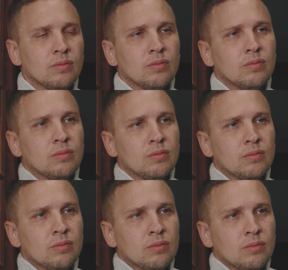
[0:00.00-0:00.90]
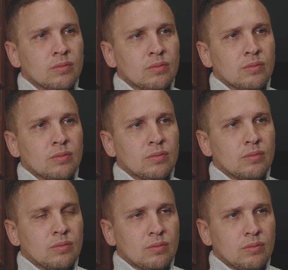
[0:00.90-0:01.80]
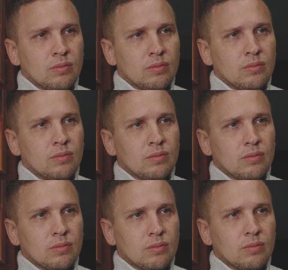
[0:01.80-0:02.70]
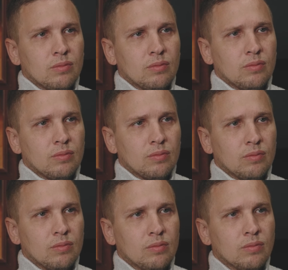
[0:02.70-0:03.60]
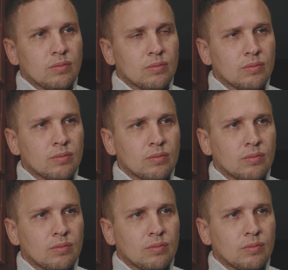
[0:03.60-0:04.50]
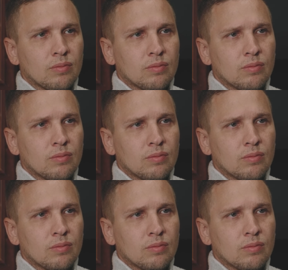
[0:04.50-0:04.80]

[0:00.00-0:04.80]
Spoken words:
[no speech]